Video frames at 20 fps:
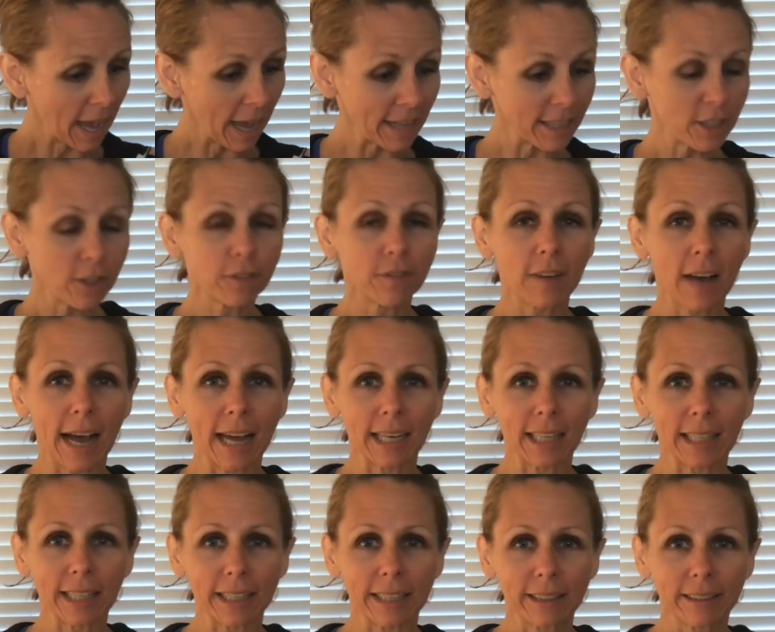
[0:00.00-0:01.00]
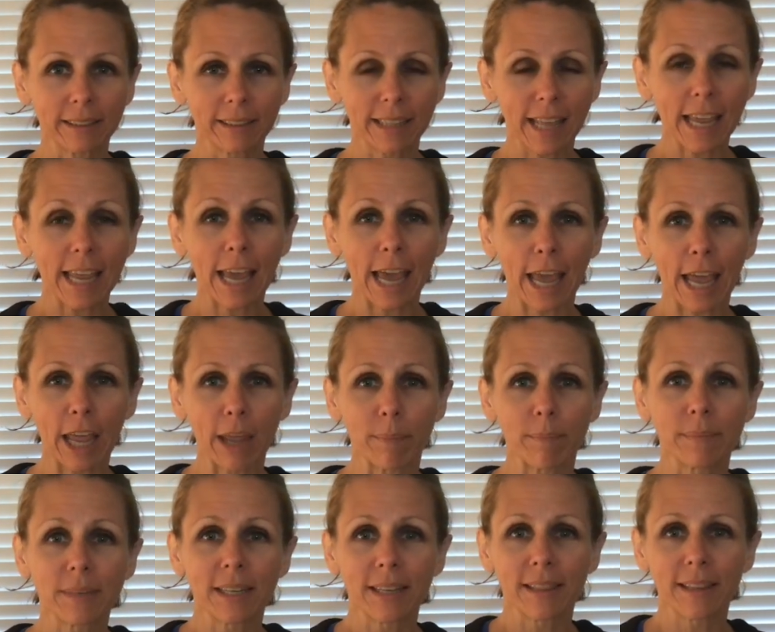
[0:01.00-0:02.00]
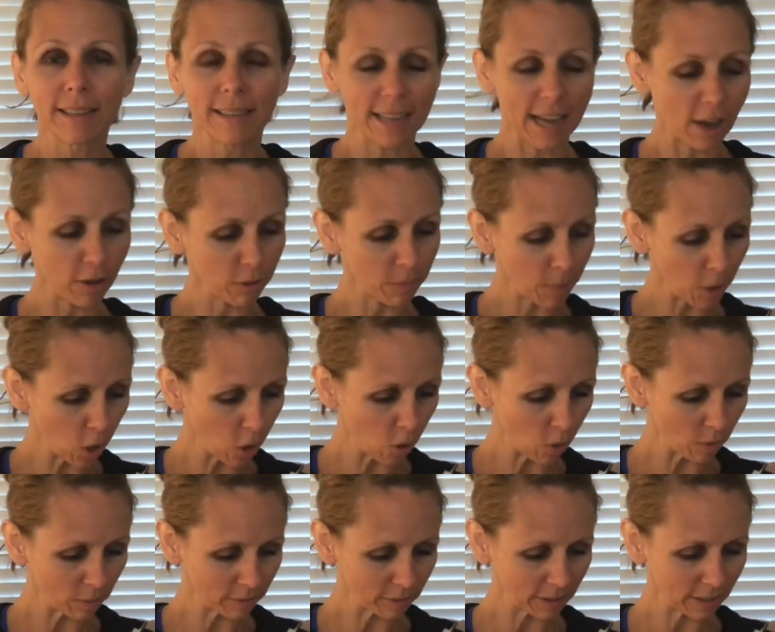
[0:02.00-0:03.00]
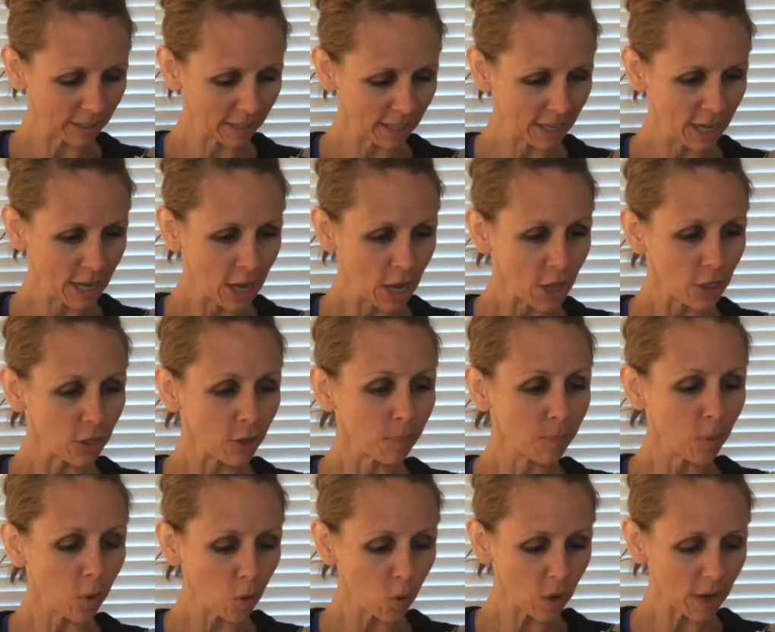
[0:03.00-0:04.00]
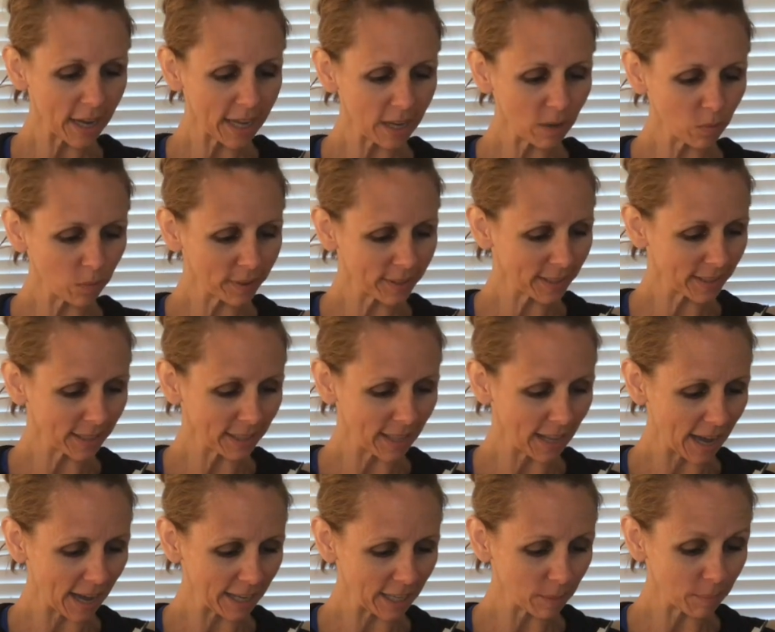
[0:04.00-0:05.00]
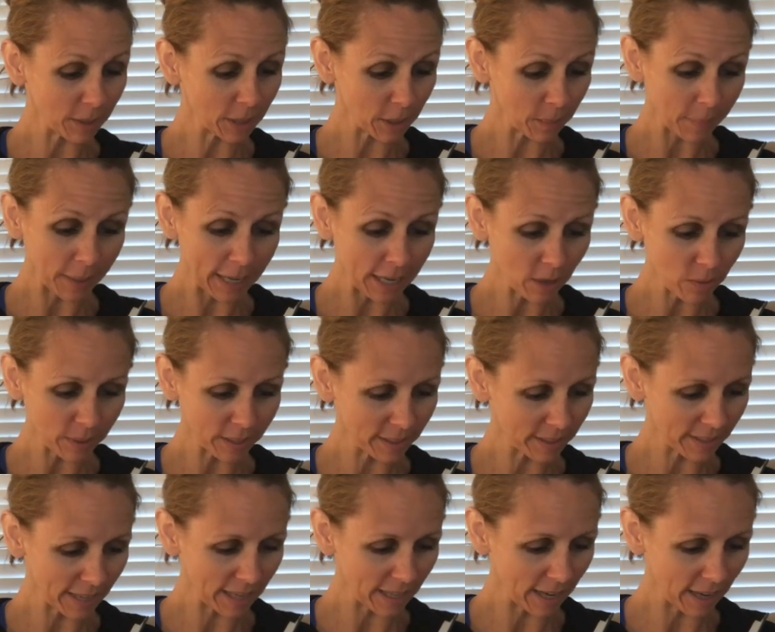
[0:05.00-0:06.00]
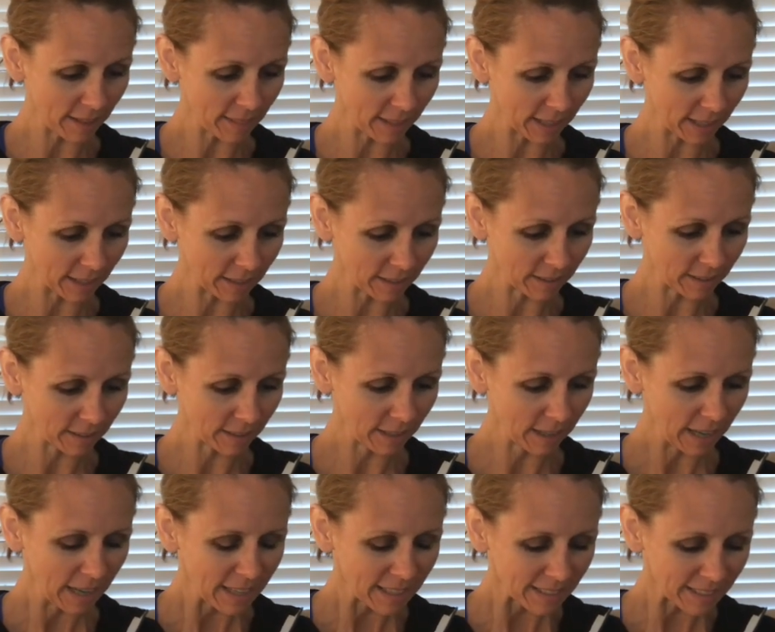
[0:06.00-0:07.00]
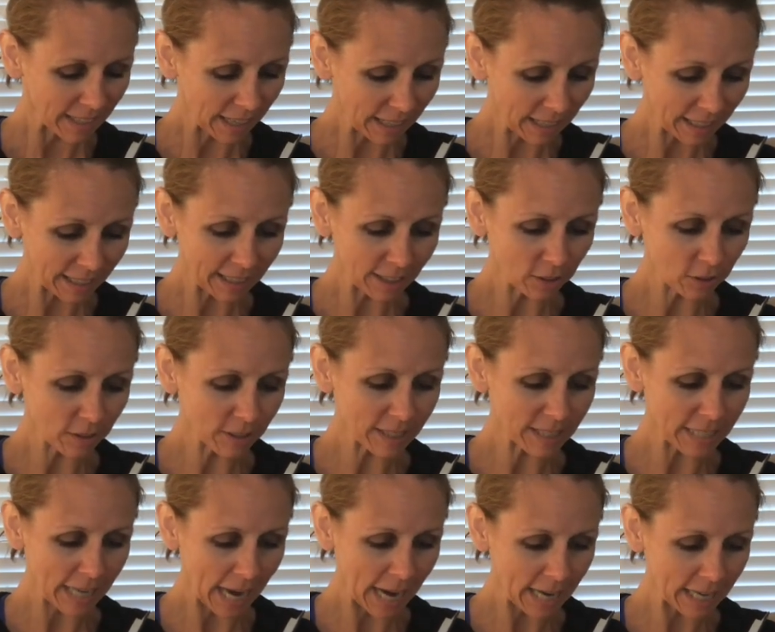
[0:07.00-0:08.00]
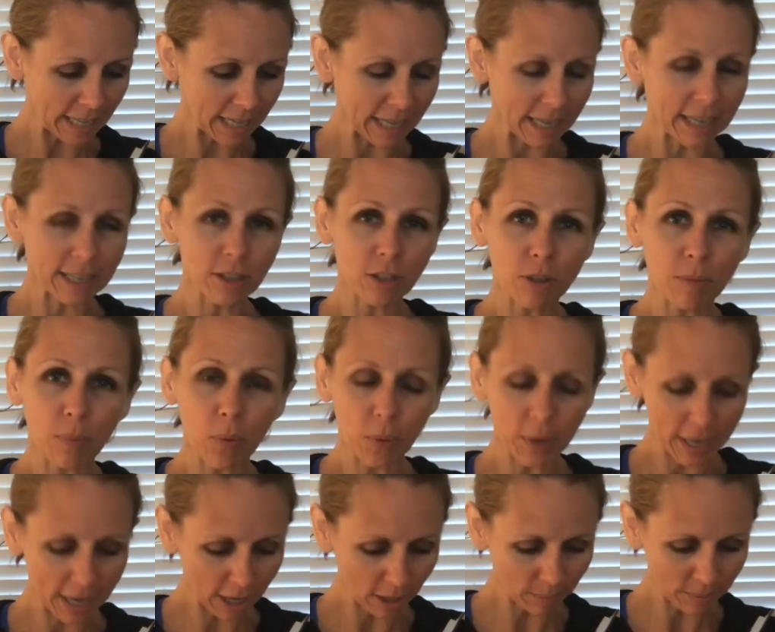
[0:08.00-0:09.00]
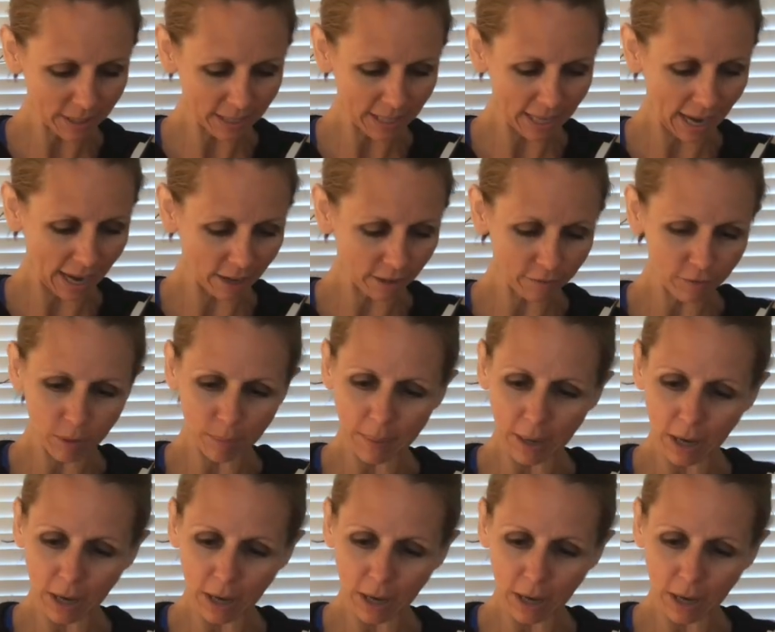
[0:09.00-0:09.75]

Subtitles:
Until finally, they came to the South Pole. The boy was delighted, but the penguin said nothing. Suddenly, it looked sad again as the boy helped it out of the